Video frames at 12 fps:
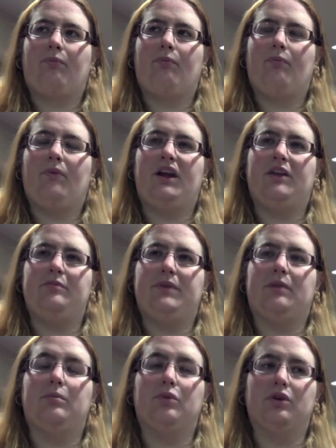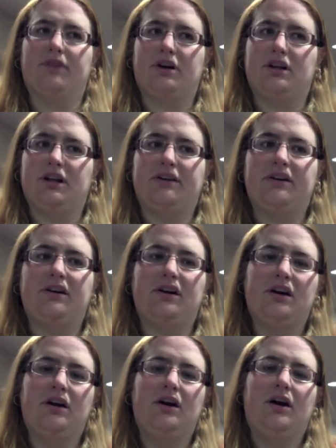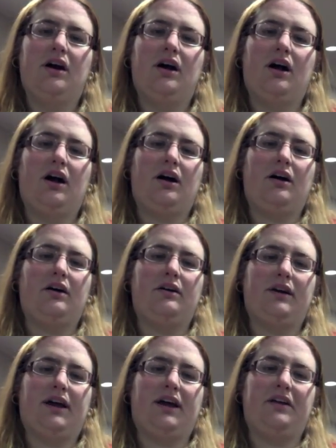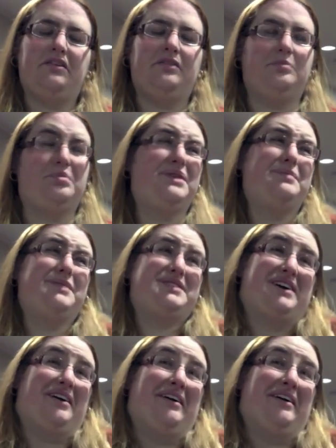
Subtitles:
I've become more of a collector. And pretty much